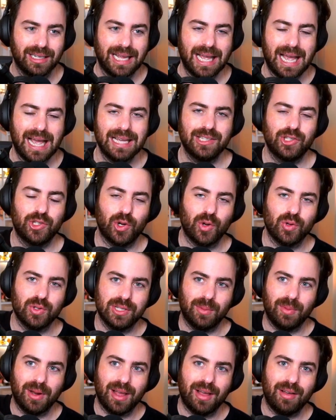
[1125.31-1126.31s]
Guys, show
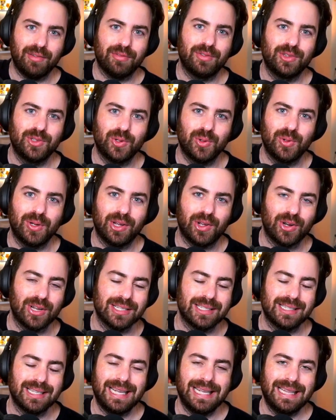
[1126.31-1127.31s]
some love to
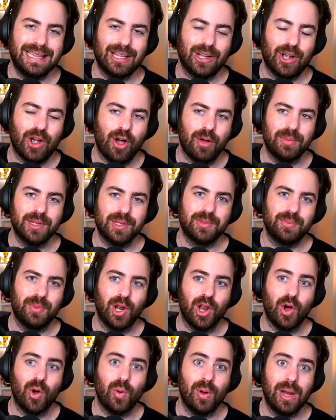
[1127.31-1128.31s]
Nicolas in the comments below.